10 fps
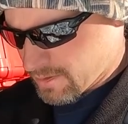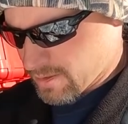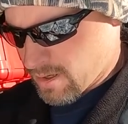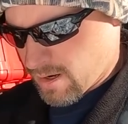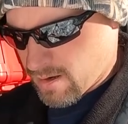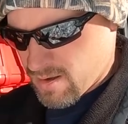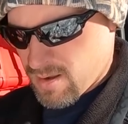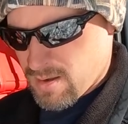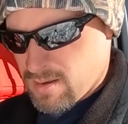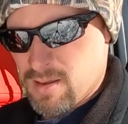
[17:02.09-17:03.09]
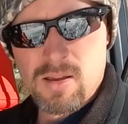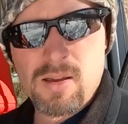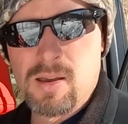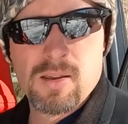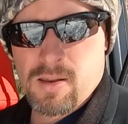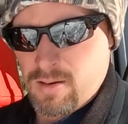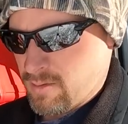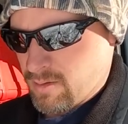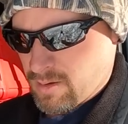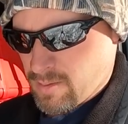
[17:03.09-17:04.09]
saw. I
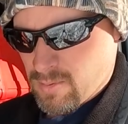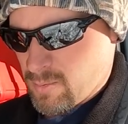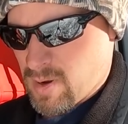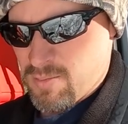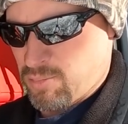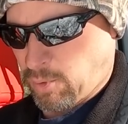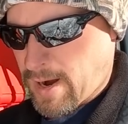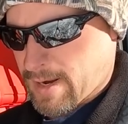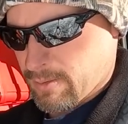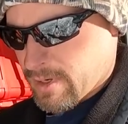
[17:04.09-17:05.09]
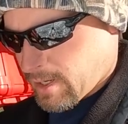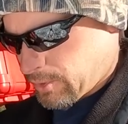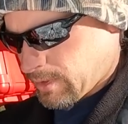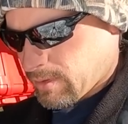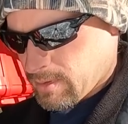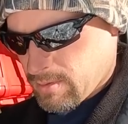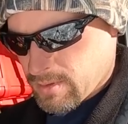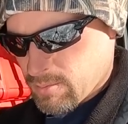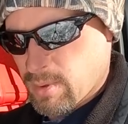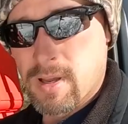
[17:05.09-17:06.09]
don't know, it might break when you actually go to
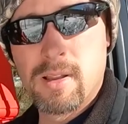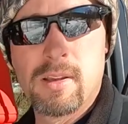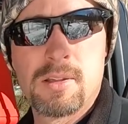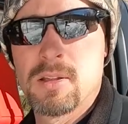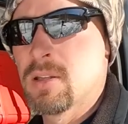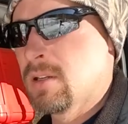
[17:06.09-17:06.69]
use it, but at least it's